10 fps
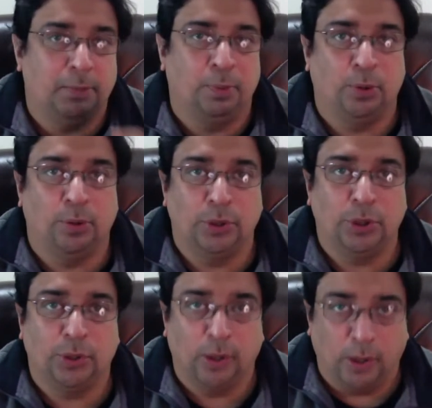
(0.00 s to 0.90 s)

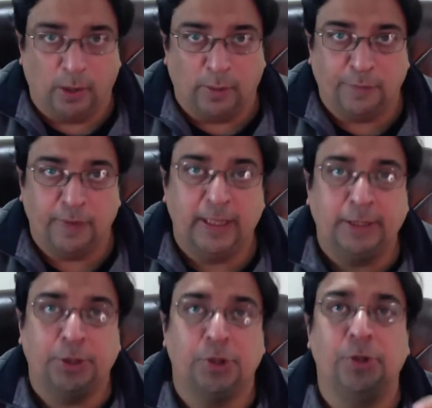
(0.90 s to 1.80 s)
approach of
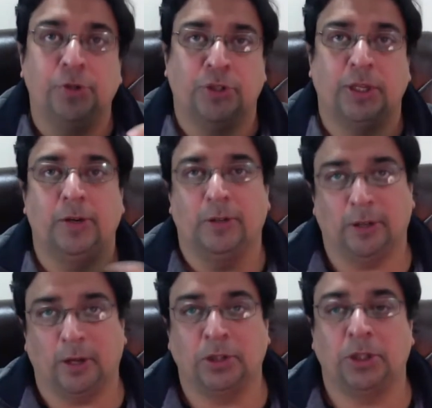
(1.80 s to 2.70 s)
introducing or
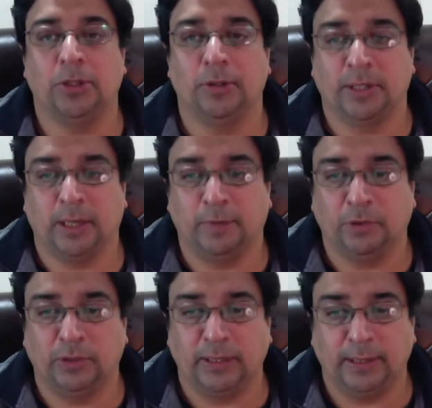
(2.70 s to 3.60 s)
launching yourself
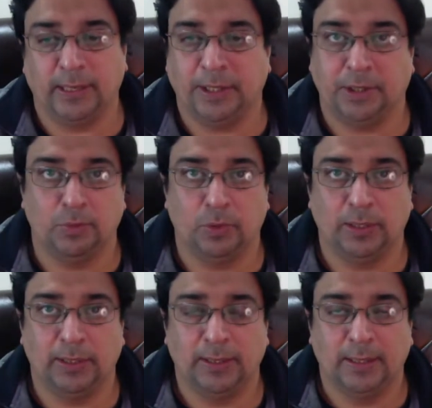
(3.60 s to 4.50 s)
to the international
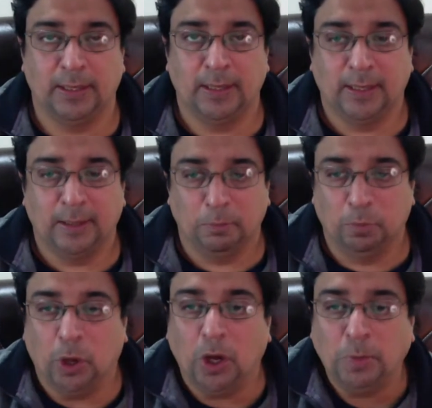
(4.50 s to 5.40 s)
world.
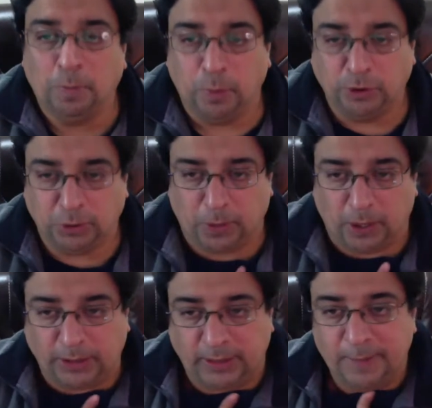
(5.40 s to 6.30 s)

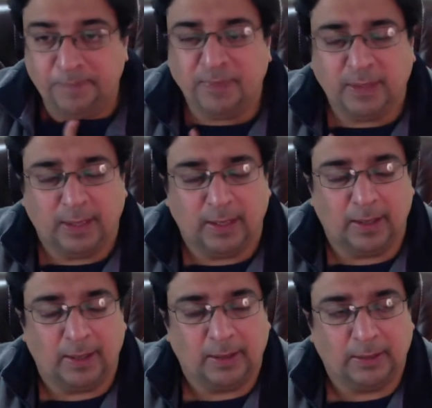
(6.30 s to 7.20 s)
Blogspot,
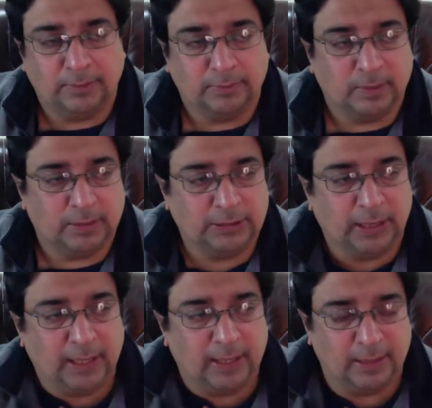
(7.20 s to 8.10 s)
uh,
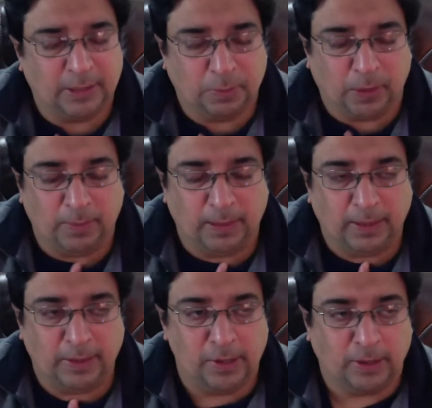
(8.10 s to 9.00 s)
Shala, is probably
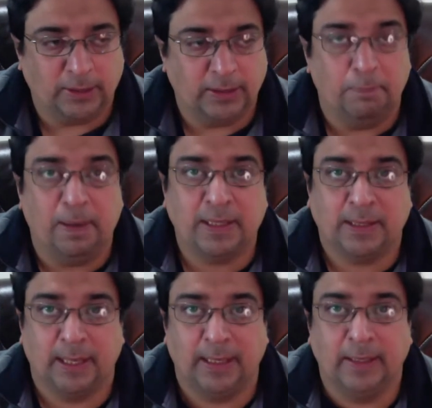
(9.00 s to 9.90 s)
not the best
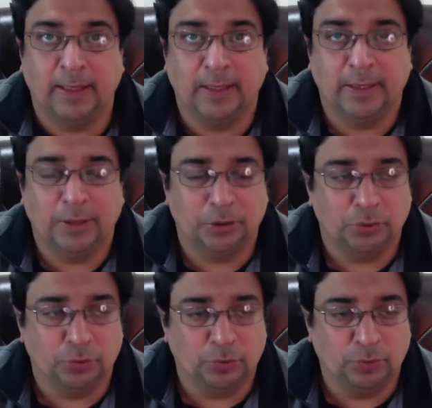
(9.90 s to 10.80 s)
thing
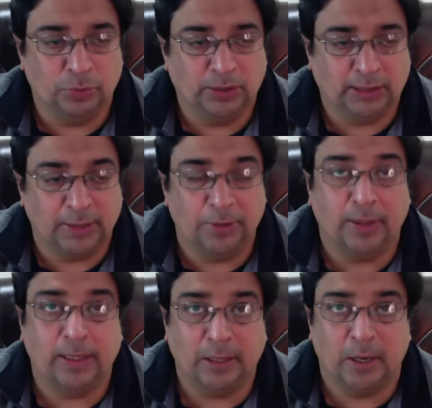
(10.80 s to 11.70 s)
to sell your
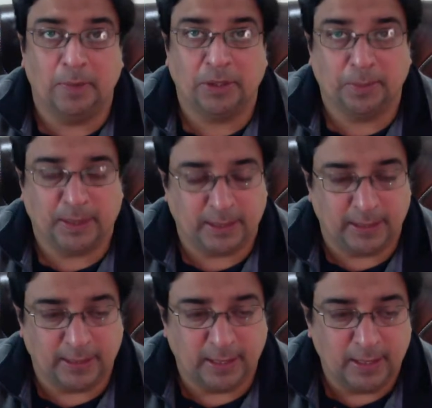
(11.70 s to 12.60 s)
e-commerce
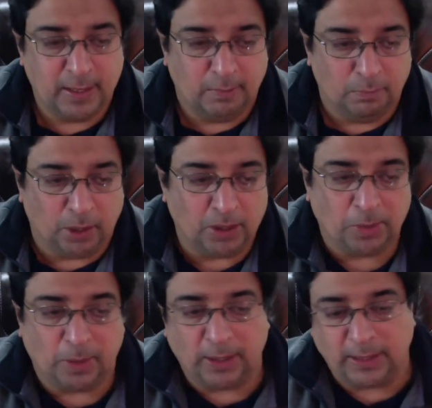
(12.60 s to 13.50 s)
business.
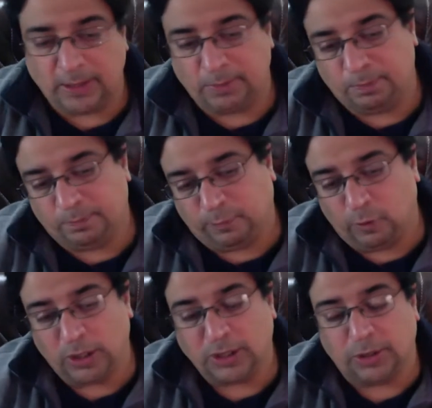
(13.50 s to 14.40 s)
Blogspot is
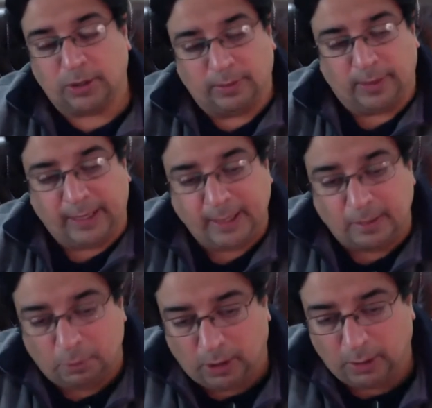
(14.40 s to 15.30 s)
focused on writing a
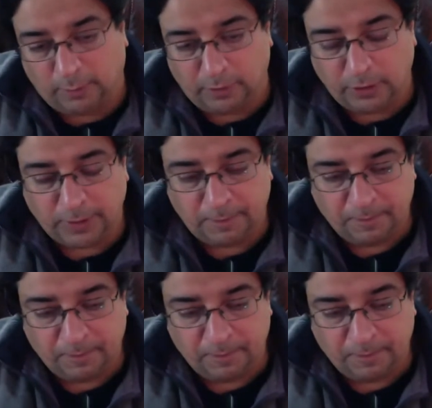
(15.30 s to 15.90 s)
blog, of course,